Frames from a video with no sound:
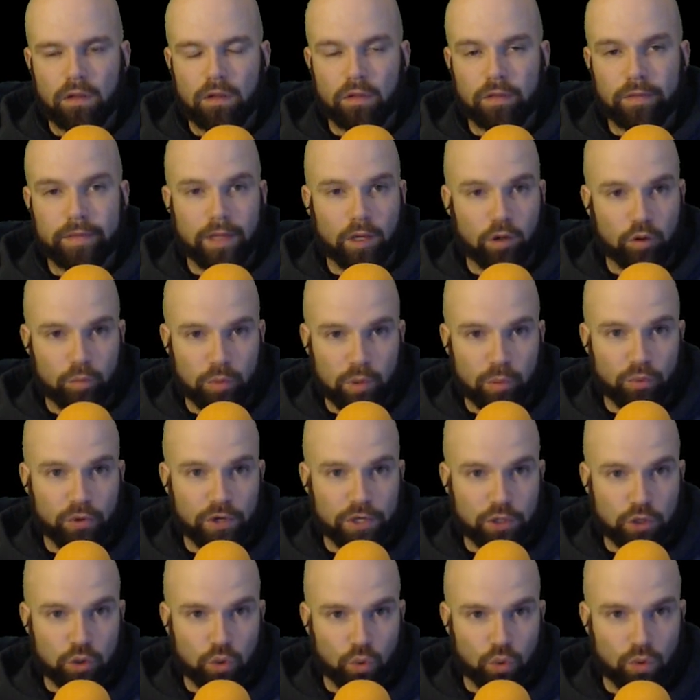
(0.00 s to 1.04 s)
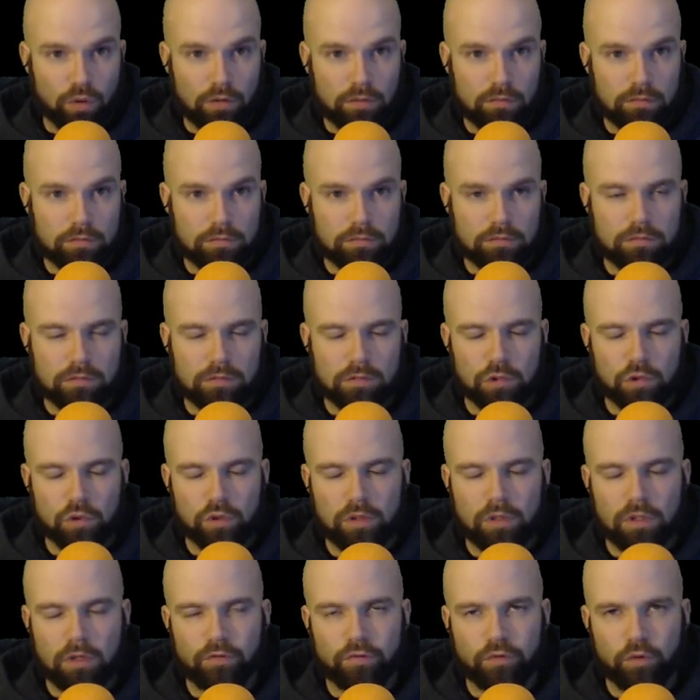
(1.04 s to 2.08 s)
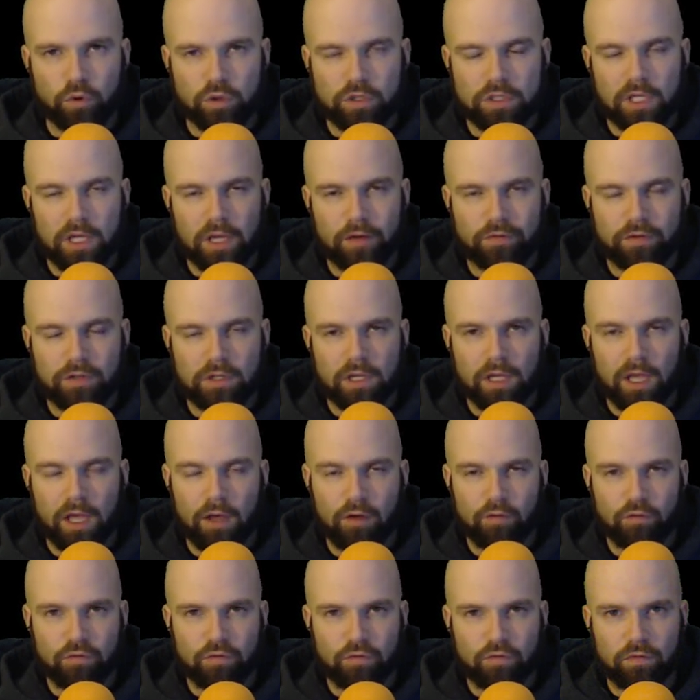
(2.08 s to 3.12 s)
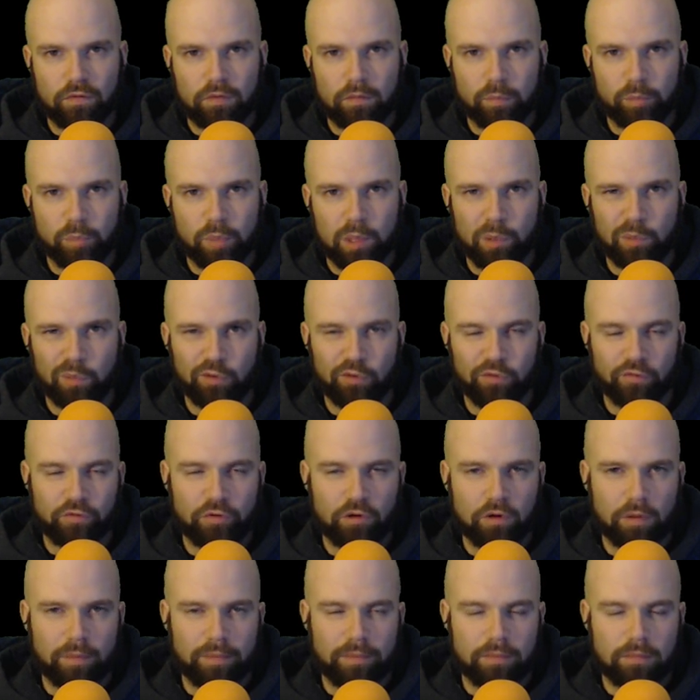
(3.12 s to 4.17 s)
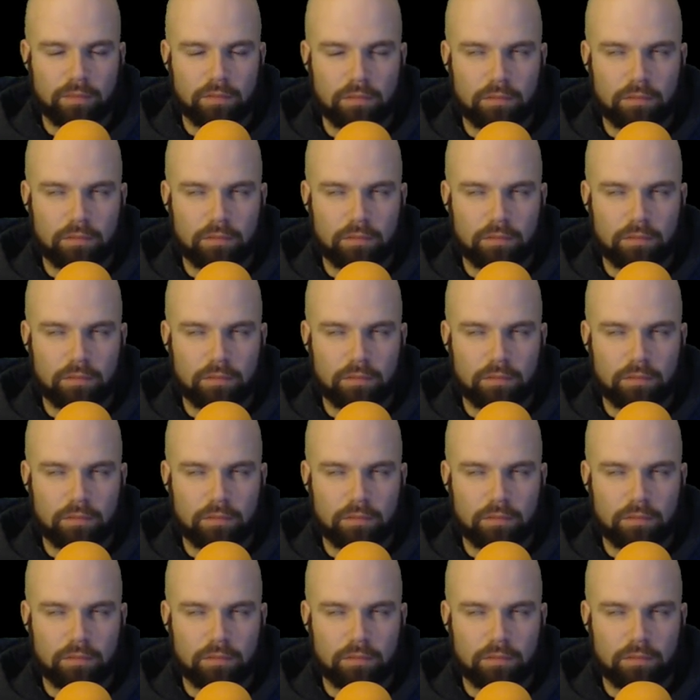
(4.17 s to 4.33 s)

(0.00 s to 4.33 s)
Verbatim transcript: that would be pretty cool. You'd, of course, have to have people from